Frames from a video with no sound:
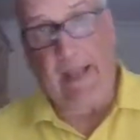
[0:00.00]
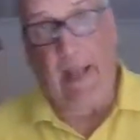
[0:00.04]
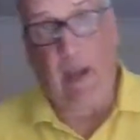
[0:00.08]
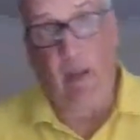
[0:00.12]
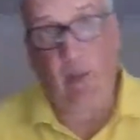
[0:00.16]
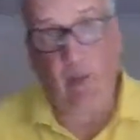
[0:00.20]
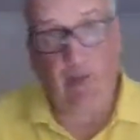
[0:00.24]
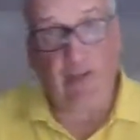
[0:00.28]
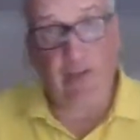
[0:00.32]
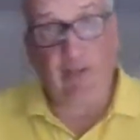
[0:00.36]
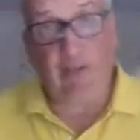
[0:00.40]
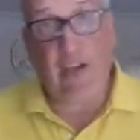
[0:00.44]

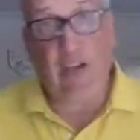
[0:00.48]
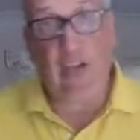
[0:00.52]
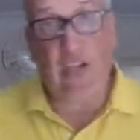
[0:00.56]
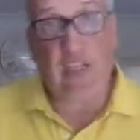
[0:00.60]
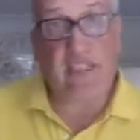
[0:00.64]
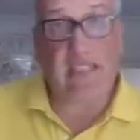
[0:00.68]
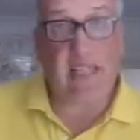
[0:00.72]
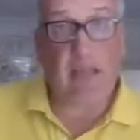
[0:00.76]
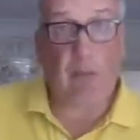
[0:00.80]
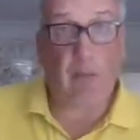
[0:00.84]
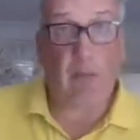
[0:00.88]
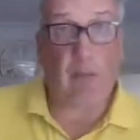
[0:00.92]
Now, on
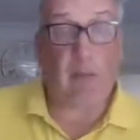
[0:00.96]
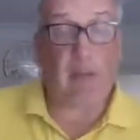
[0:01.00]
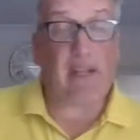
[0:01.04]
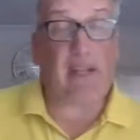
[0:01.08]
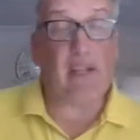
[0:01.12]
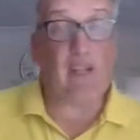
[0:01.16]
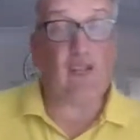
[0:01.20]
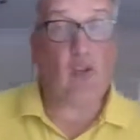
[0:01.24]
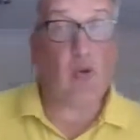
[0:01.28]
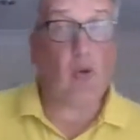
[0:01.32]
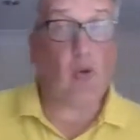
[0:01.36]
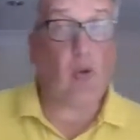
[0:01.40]
Thursday, what we're
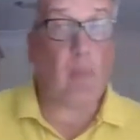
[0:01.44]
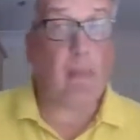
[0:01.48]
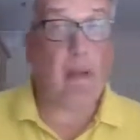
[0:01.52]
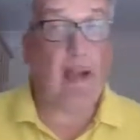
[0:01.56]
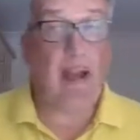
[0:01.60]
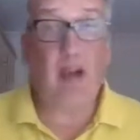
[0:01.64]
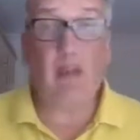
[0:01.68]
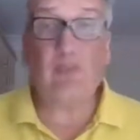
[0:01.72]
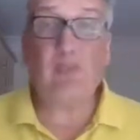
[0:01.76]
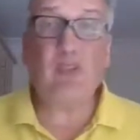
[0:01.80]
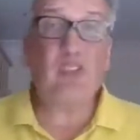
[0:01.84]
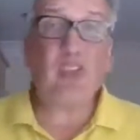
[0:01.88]
going to talk
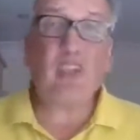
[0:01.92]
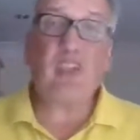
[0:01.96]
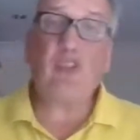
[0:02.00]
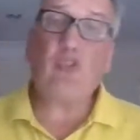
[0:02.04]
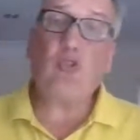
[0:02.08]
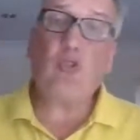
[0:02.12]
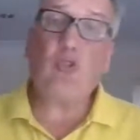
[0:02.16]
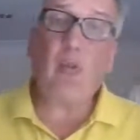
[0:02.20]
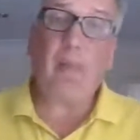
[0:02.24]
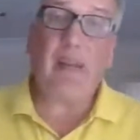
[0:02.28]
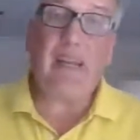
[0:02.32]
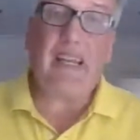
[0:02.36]
about, I'm just going
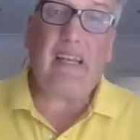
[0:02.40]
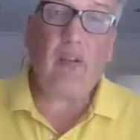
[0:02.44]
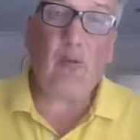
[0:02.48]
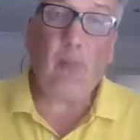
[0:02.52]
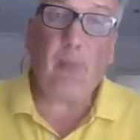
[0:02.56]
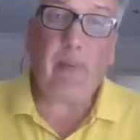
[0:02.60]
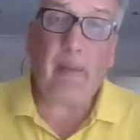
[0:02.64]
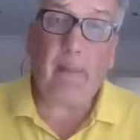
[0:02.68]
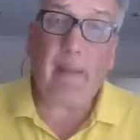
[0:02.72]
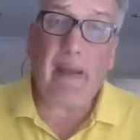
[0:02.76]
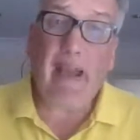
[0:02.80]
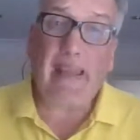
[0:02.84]
to talk about a little
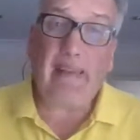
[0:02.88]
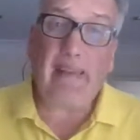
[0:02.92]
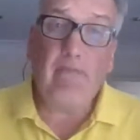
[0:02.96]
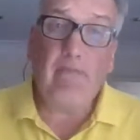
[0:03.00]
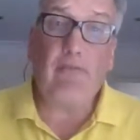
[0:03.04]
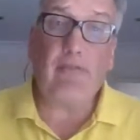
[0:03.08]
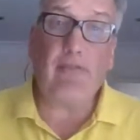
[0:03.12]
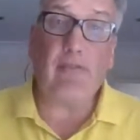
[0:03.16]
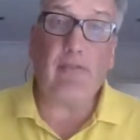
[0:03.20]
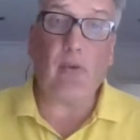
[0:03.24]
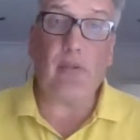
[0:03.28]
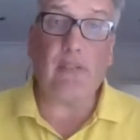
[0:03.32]
bit about
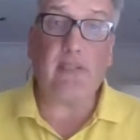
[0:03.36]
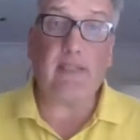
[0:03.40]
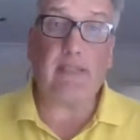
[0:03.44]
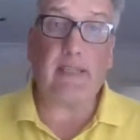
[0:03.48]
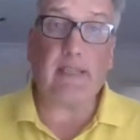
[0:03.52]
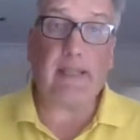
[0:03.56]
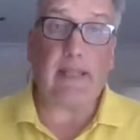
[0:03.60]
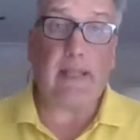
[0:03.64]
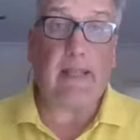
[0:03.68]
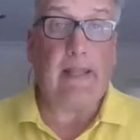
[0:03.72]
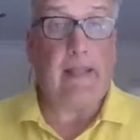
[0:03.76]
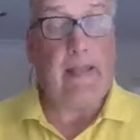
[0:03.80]

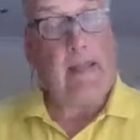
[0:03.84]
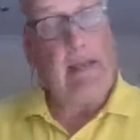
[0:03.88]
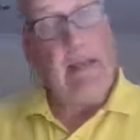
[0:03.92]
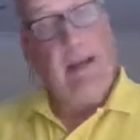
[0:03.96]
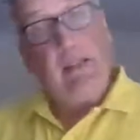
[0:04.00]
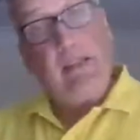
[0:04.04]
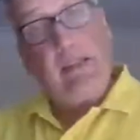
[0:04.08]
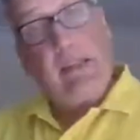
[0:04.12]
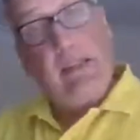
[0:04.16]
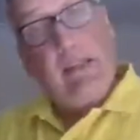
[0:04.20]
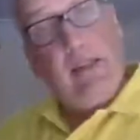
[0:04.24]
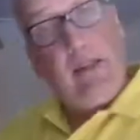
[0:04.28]
influencing.
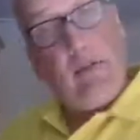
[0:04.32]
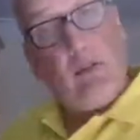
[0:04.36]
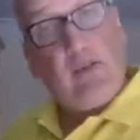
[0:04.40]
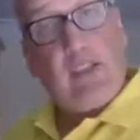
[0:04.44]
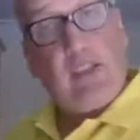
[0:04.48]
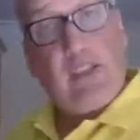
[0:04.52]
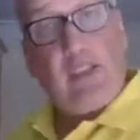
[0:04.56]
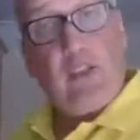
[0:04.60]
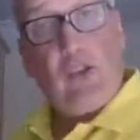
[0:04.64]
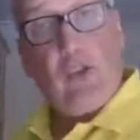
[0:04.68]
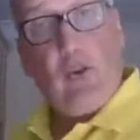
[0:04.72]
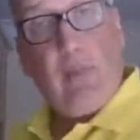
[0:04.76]
The little
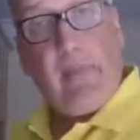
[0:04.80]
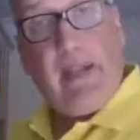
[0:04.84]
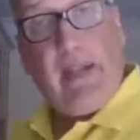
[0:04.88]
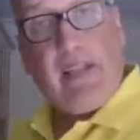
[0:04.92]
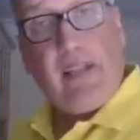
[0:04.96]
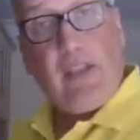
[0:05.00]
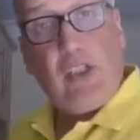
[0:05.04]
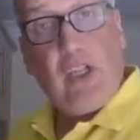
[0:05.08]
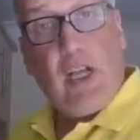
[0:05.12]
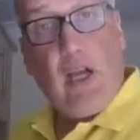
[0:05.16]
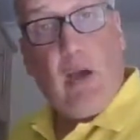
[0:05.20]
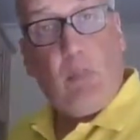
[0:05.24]
session on
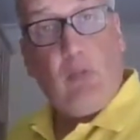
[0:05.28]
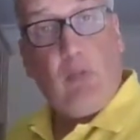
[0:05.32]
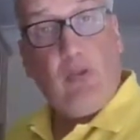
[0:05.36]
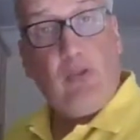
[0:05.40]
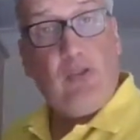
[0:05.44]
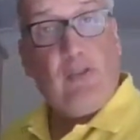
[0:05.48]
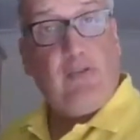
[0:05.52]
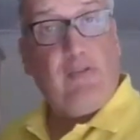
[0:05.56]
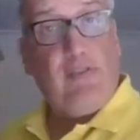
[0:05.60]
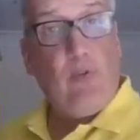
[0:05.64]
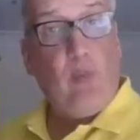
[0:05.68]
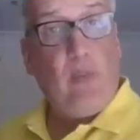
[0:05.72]
managing
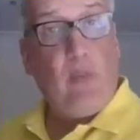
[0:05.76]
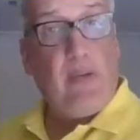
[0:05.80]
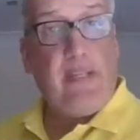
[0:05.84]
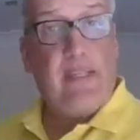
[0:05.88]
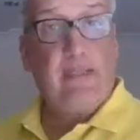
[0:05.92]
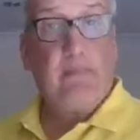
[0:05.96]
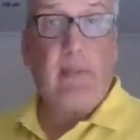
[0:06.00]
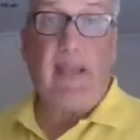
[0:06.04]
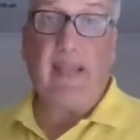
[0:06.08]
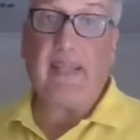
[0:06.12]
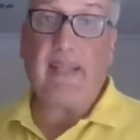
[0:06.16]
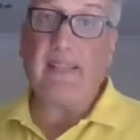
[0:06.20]
upwards a few
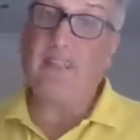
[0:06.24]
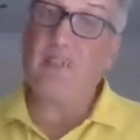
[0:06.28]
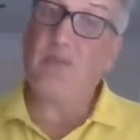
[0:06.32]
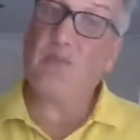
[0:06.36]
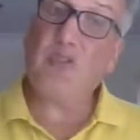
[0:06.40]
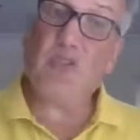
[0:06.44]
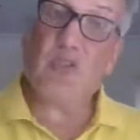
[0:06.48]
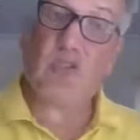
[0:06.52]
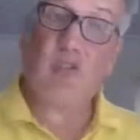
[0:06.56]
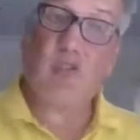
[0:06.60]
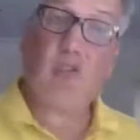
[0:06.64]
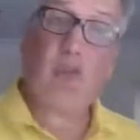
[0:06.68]
weeks back. So
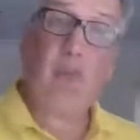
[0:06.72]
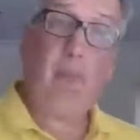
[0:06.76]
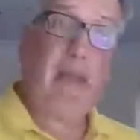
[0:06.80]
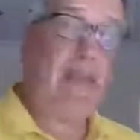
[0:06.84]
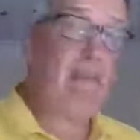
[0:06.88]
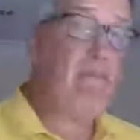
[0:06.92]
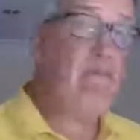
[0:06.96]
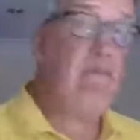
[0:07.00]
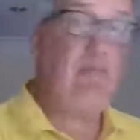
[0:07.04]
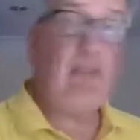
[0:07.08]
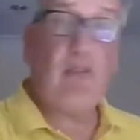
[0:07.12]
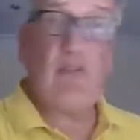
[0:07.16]
we'll just talk
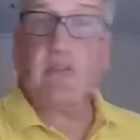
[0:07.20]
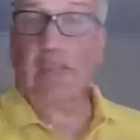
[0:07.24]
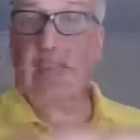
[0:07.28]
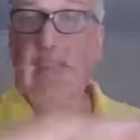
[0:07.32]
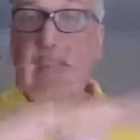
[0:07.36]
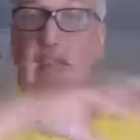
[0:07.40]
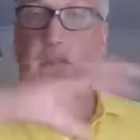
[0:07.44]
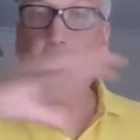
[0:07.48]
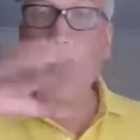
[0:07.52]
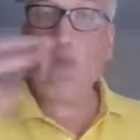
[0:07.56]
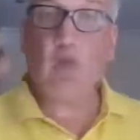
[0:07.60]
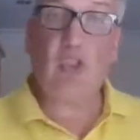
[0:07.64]
about
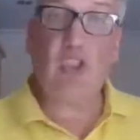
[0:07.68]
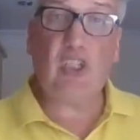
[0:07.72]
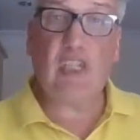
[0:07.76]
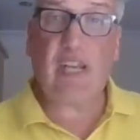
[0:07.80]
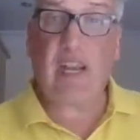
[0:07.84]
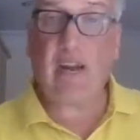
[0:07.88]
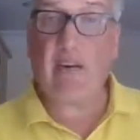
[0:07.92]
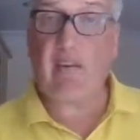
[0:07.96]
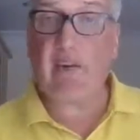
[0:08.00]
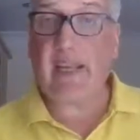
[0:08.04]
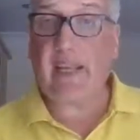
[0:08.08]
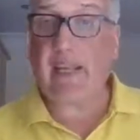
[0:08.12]
influencing in a more
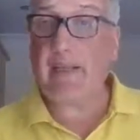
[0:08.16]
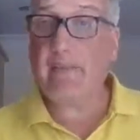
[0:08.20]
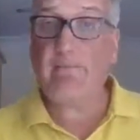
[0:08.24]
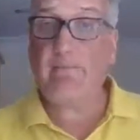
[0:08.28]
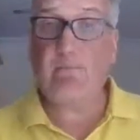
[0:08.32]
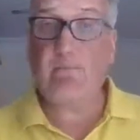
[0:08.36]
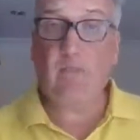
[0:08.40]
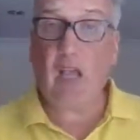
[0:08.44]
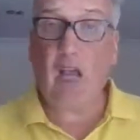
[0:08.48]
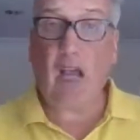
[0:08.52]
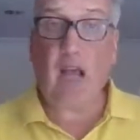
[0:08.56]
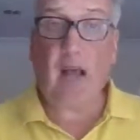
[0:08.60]
generic
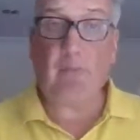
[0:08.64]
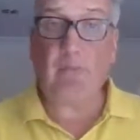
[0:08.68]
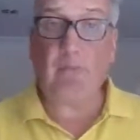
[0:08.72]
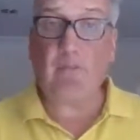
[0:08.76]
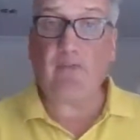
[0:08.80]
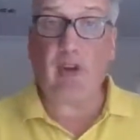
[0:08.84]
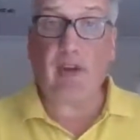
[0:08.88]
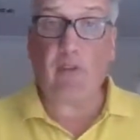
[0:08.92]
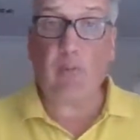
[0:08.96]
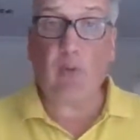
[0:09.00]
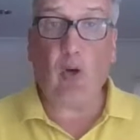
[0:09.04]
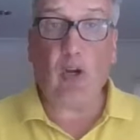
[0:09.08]

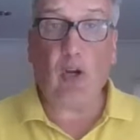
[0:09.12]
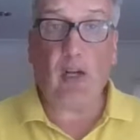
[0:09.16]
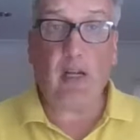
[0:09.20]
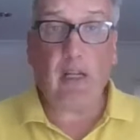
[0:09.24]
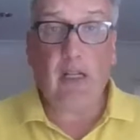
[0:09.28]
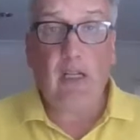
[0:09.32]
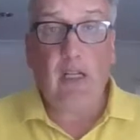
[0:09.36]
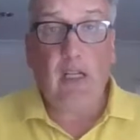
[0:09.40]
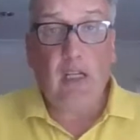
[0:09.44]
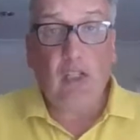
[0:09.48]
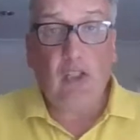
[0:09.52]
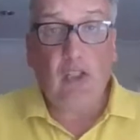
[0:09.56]
framework.
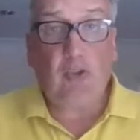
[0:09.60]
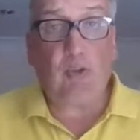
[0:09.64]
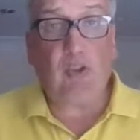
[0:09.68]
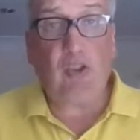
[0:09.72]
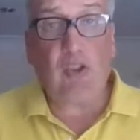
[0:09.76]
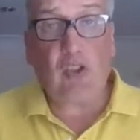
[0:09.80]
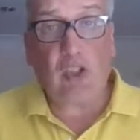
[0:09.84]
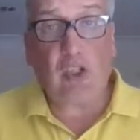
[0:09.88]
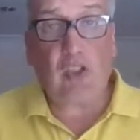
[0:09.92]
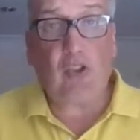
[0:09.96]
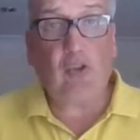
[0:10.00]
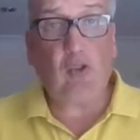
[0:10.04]
We're
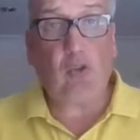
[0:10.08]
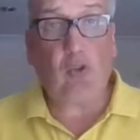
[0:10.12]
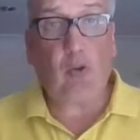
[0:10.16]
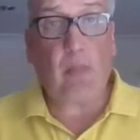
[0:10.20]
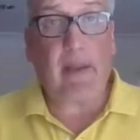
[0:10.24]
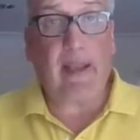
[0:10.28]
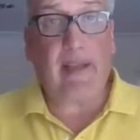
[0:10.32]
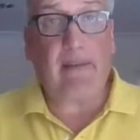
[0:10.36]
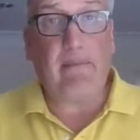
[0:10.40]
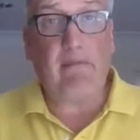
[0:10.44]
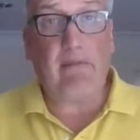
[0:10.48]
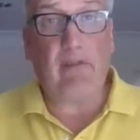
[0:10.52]
just going to talk
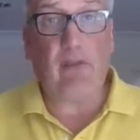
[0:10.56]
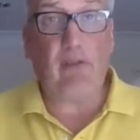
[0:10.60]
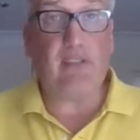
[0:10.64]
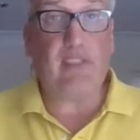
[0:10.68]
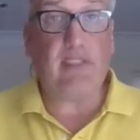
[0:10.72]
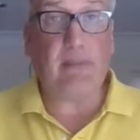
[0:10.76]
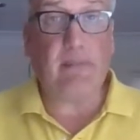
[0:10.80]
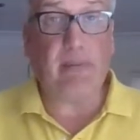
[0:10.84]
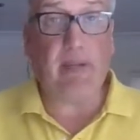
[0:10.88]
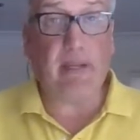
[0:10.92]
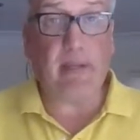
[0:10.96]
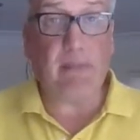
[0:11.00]
about
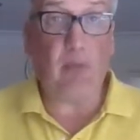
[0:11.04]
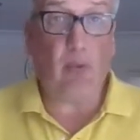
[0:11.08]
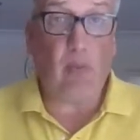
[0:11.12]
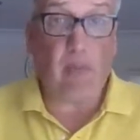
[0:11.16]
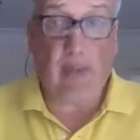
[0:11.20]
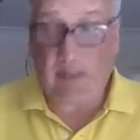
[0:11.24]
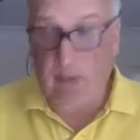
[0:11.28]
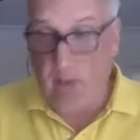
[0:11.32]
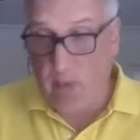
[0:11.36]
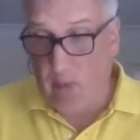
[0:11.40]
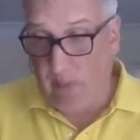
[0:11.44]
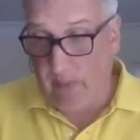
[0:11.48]
influencing people.
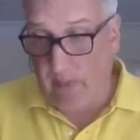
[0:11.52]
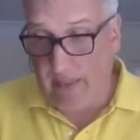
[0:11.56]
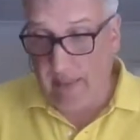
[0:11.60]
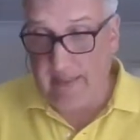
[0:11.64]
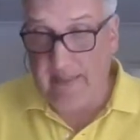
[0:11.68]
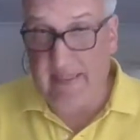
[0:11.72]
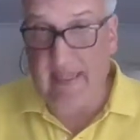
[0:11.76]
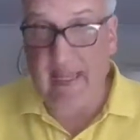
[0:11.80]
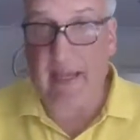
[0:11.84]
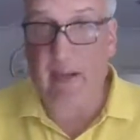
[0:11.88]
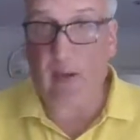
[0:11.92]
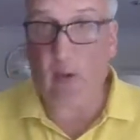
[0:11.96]
That's what we're
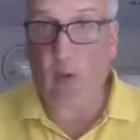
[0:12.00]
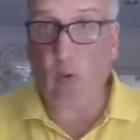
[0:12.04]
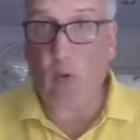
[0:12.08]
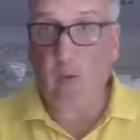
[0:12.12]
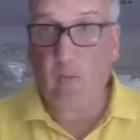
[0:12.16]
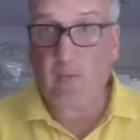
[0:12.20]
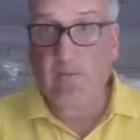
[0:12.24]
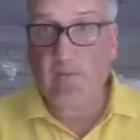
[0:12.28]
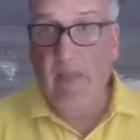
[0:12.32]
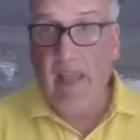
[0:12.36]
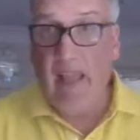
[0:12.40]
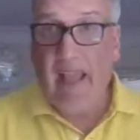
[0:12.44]
going to
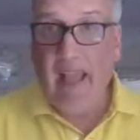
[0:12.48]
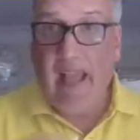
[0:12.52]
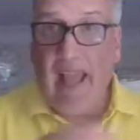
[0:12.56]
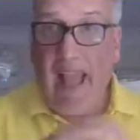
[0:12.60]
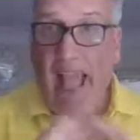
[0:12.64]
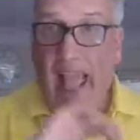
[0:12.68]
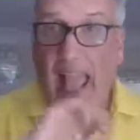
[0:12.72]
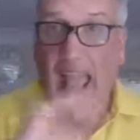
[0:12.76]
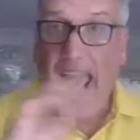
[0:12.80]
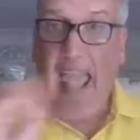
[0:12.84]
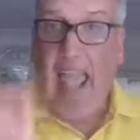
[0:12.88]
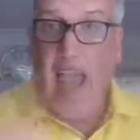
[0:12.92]
tackle.
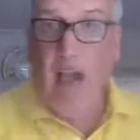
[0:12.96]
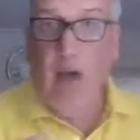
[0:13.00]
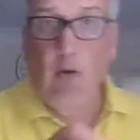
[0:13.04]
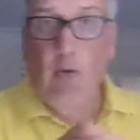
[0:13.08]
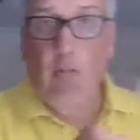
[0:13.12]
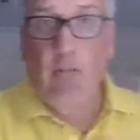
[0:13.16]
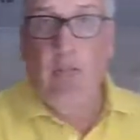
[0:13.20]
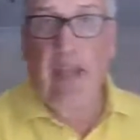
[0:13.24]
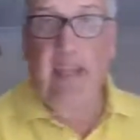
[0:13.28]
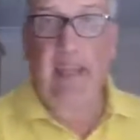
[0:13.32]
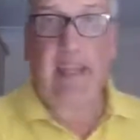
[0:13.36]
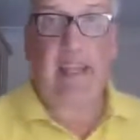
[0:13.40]

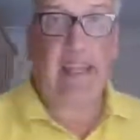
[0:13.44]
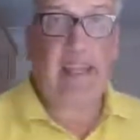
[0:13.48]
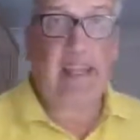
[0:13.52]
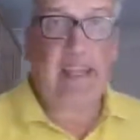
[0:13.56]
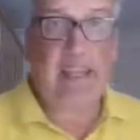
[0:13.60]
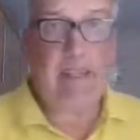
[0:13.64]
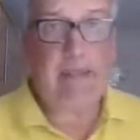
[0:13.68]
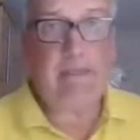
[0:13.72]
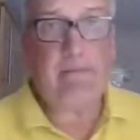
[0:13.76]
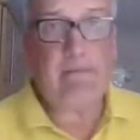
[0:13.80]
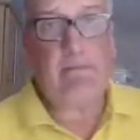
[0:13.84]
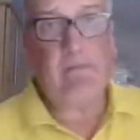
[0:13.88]
How
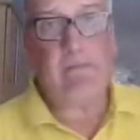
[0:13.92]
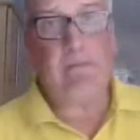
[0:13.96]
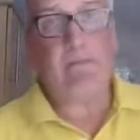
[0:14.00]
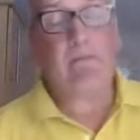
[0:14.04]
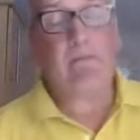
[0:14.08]
many